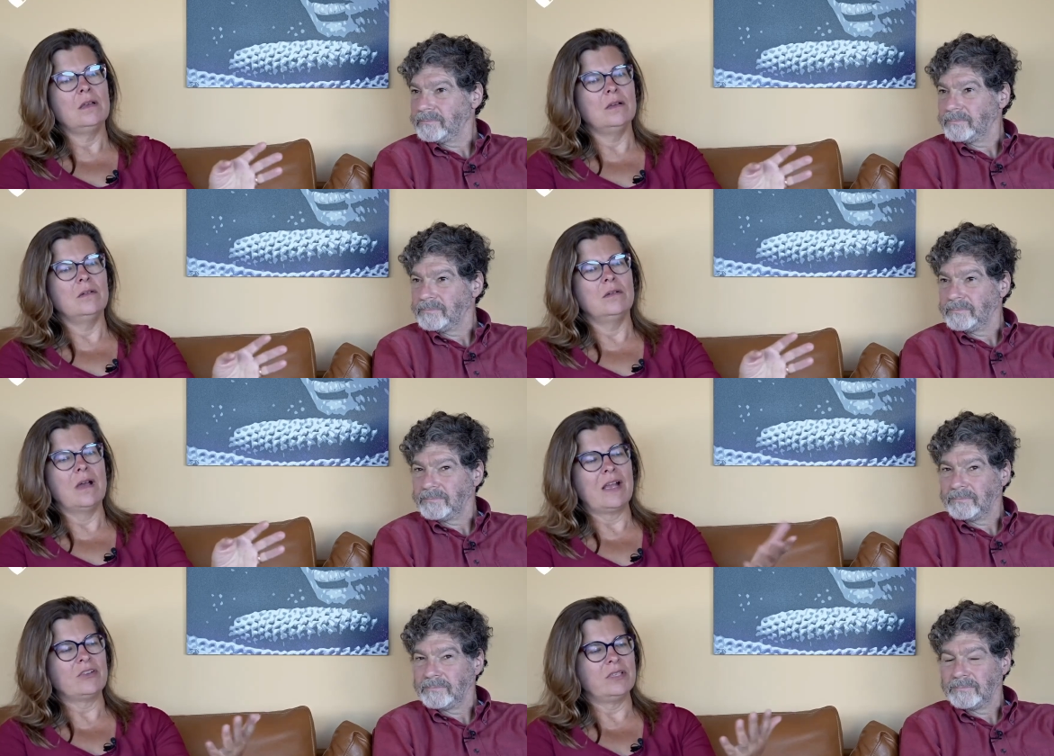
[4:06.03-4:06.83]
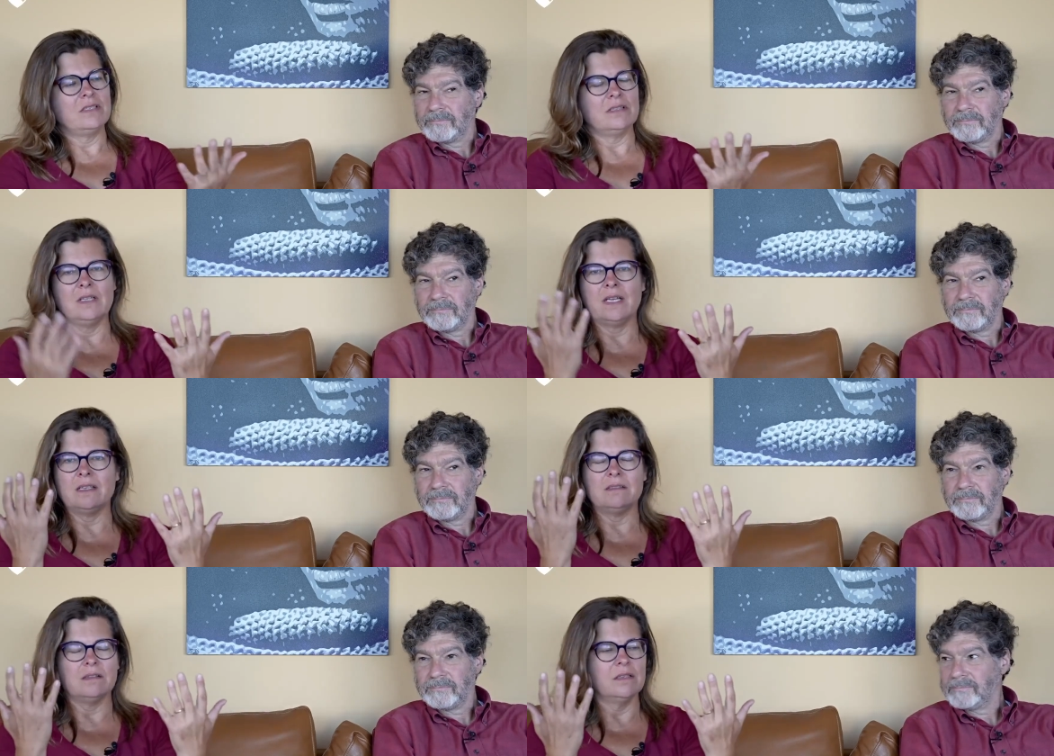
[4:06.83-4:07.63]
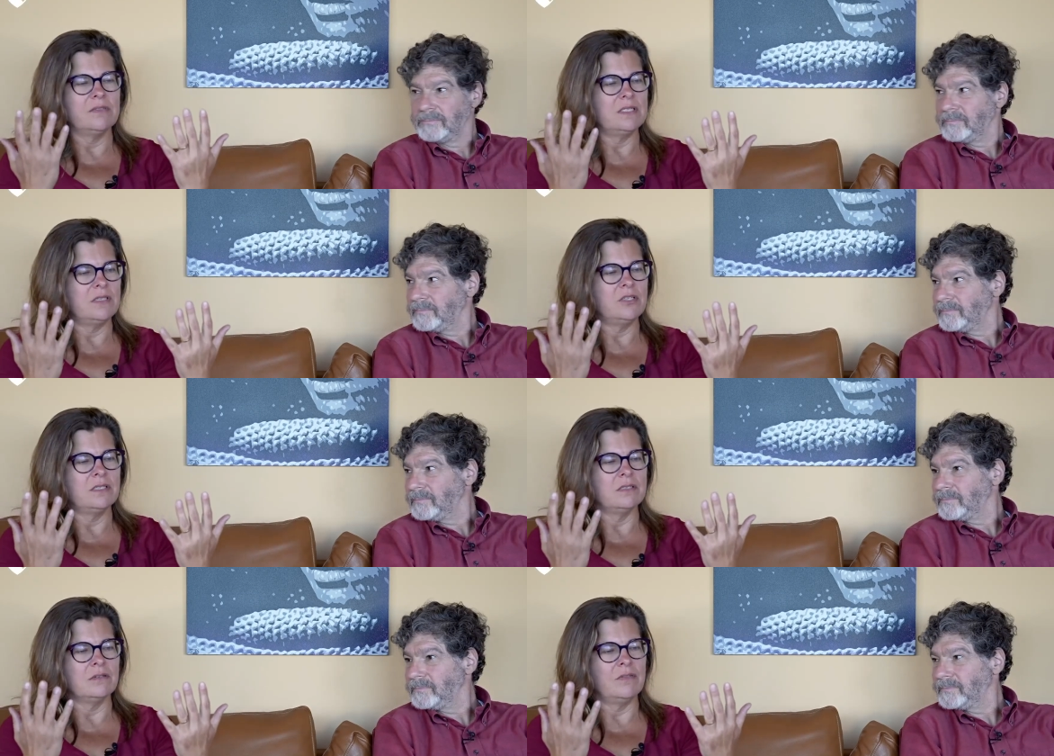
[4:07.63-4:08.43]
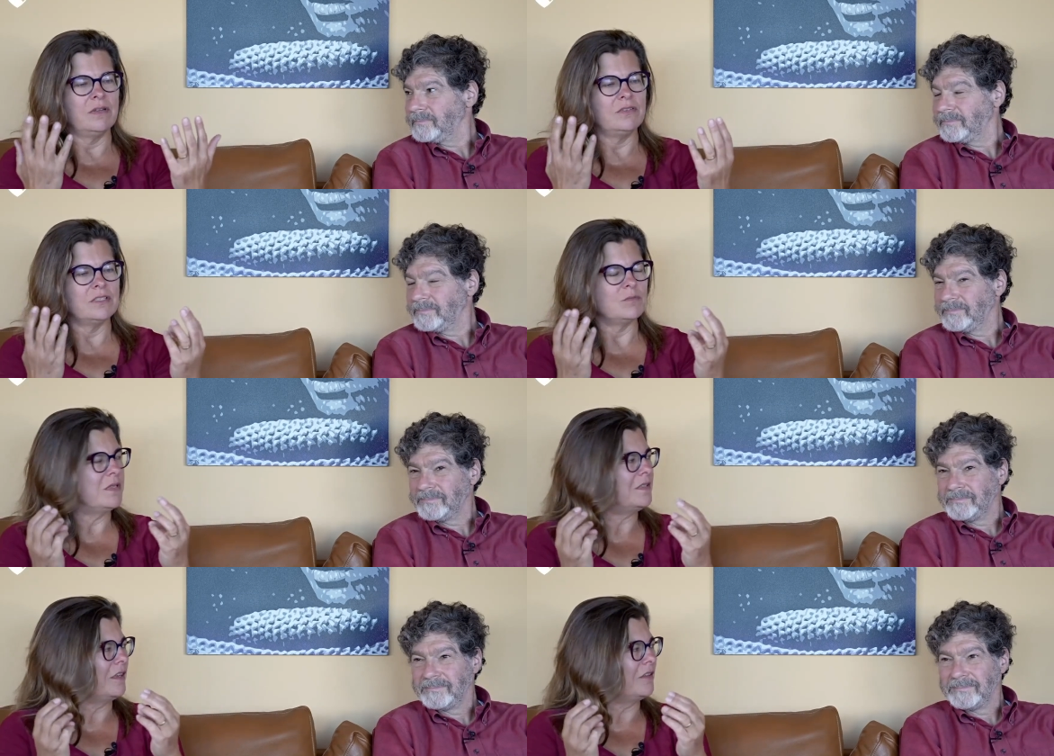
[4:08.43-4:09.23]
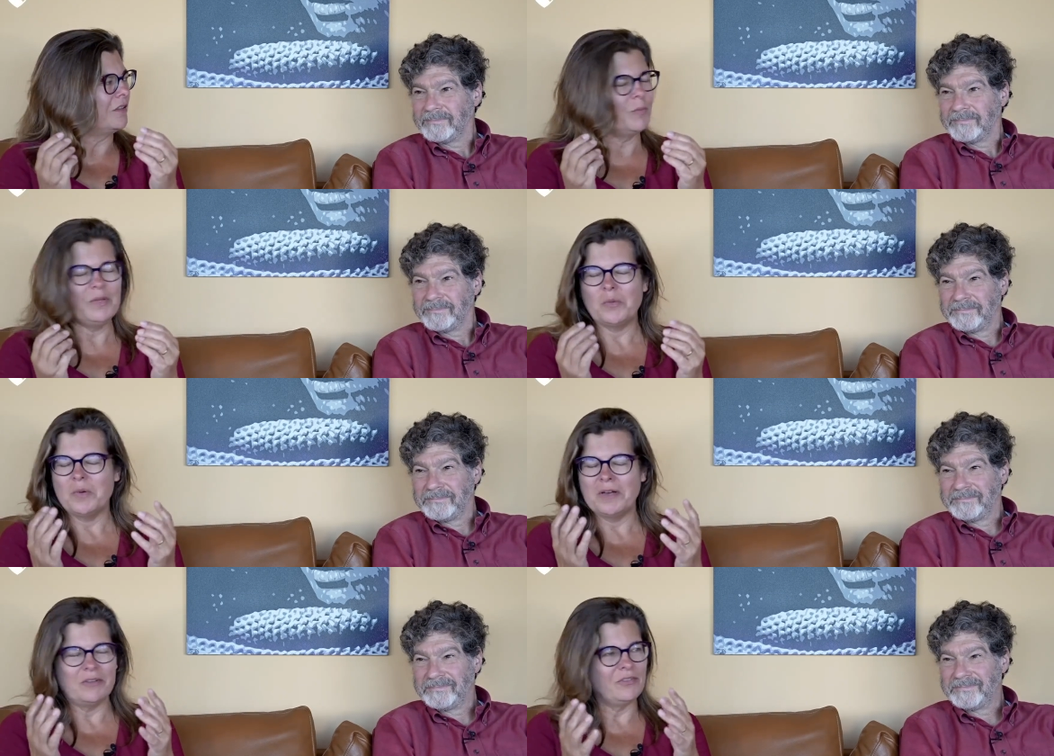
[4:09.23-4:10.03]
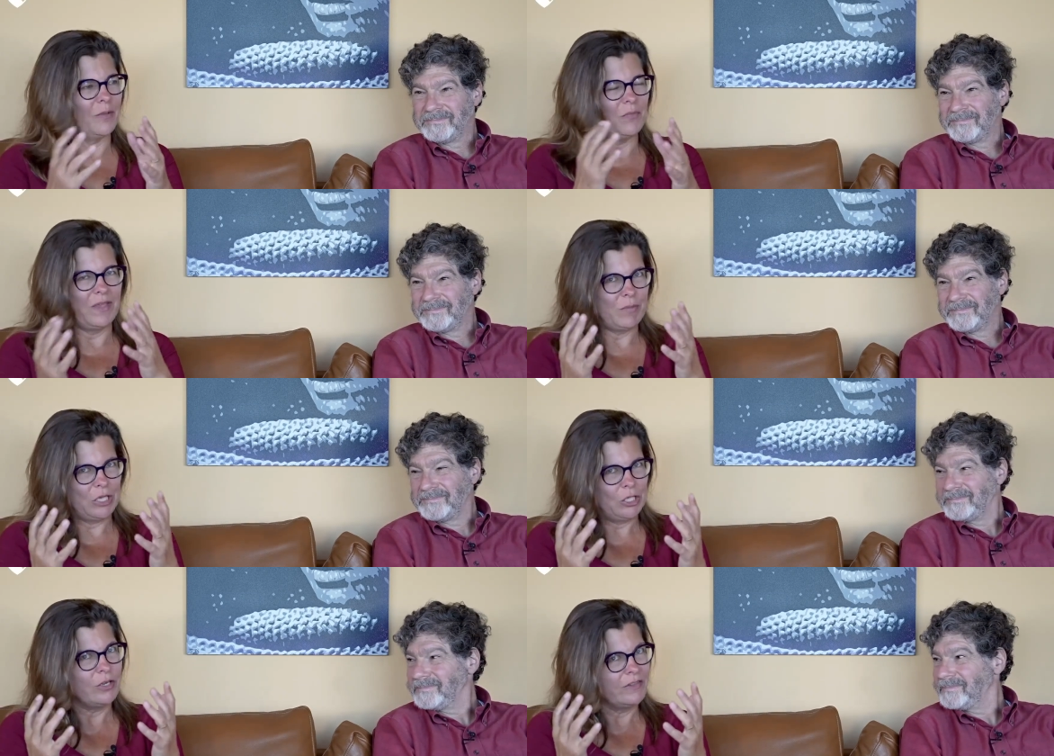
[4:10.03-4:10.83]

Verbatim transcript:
Speaker 1: who actually still has all of his digits or even is just missing a little bit of one or something but learned